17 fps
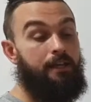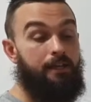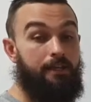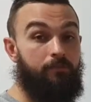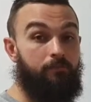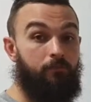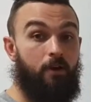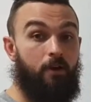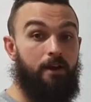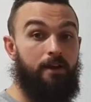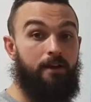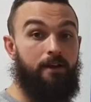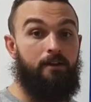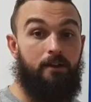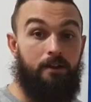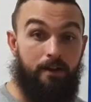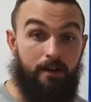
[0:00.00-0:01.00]
if
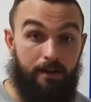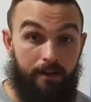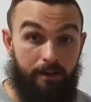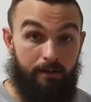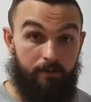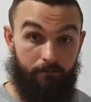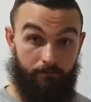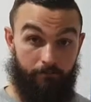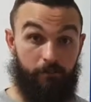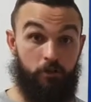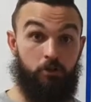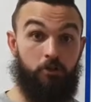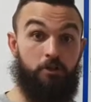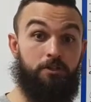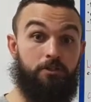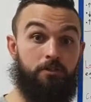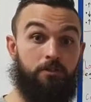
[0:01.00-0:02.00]
for
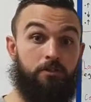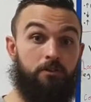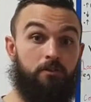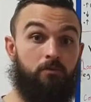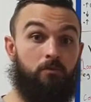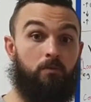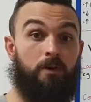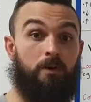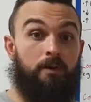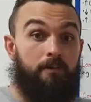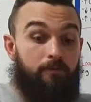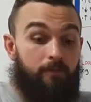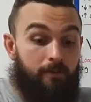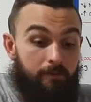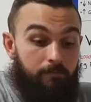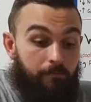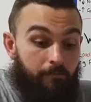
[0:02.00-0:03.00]
Jiu-Jitsu, we're in a
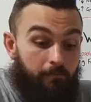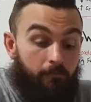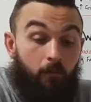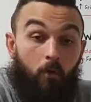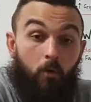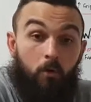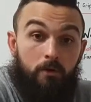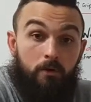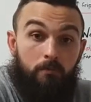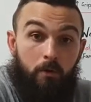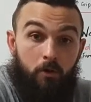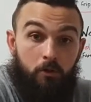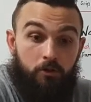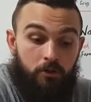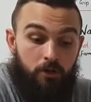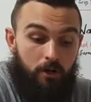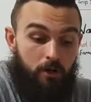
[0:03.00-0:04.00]
very forward
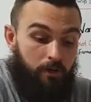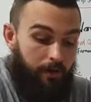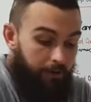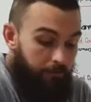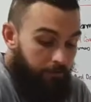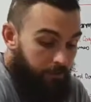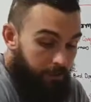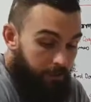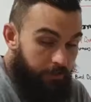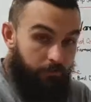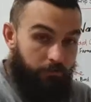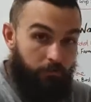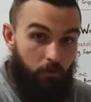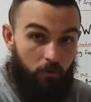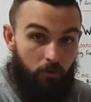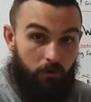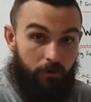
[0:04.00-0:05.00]
posture, everything's
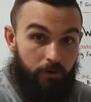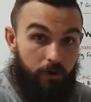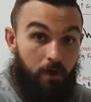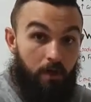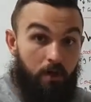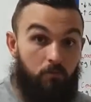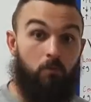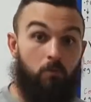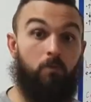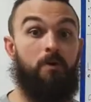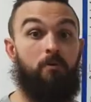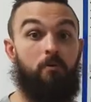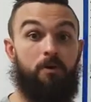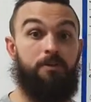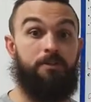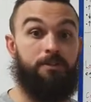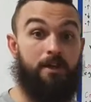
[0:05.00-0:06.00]
forward. Well, we
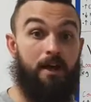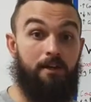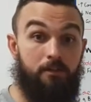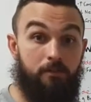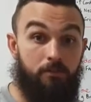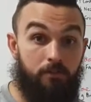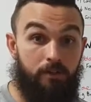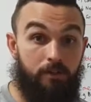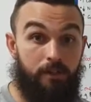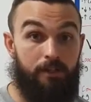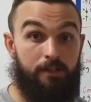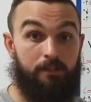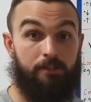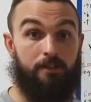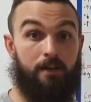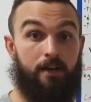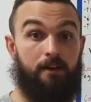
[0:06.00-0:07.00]
want to start to do
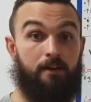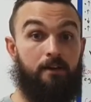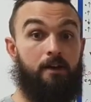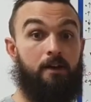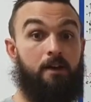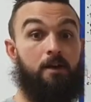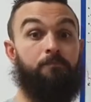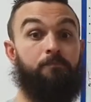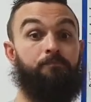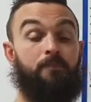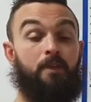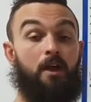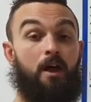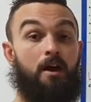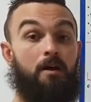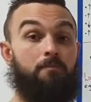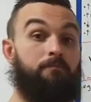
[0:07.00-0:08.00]
things that
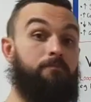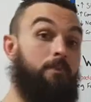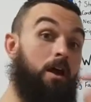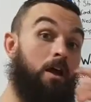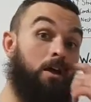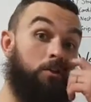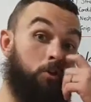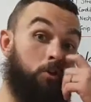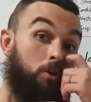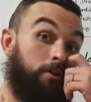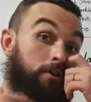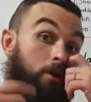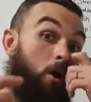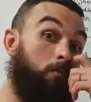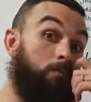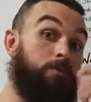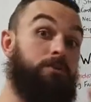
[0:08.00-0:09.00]
go
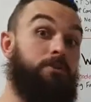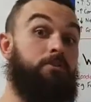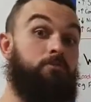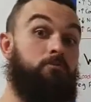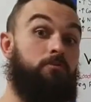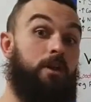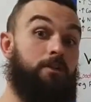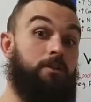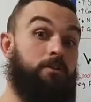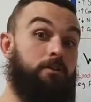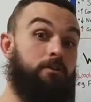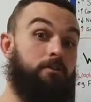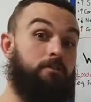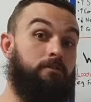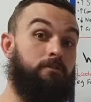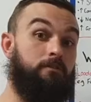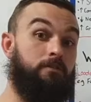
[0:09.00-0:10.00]
the opposite direction.
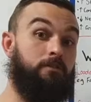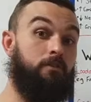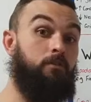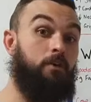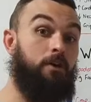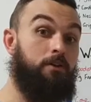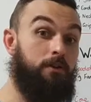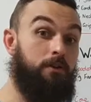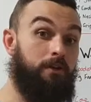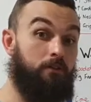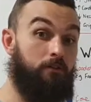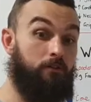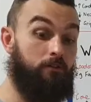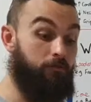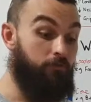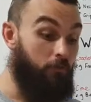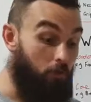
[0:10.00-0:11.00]
So if we're doing a lot
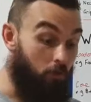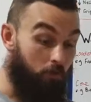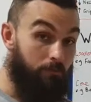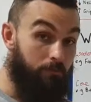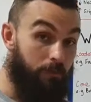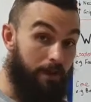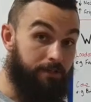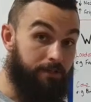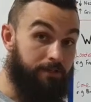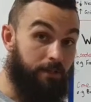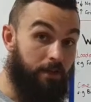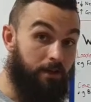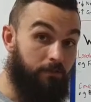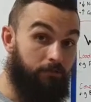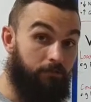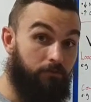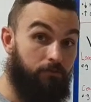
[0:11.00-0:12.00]
of forward-based
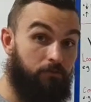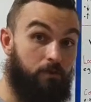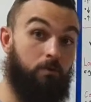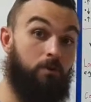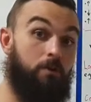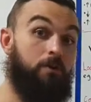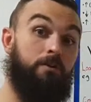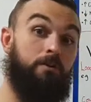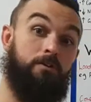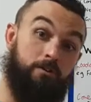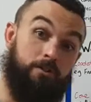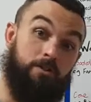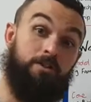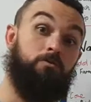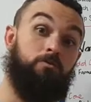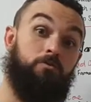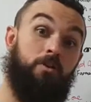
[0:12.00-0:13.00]
stuff, we want to
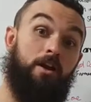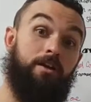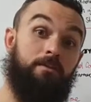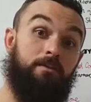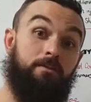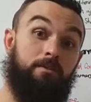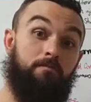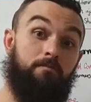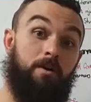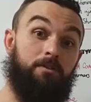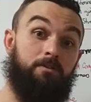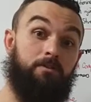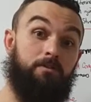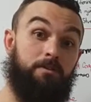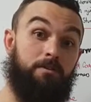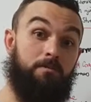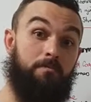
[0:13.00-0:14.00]
still strengthen the
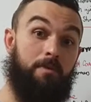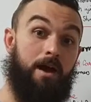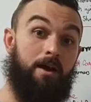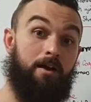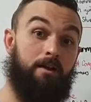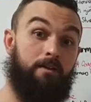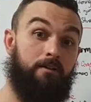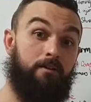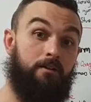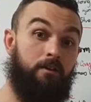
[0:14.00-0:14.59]
muscles of the back.